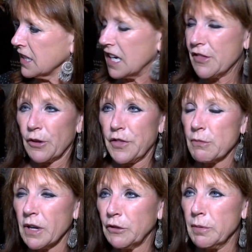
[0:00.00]
I thought there
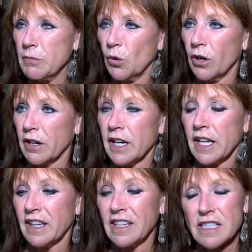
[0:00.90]
must be more,
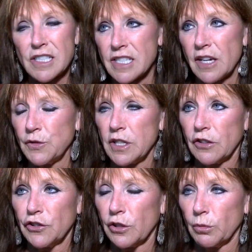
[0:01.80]
and the safety
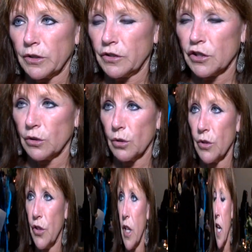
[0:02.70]
issue was huge.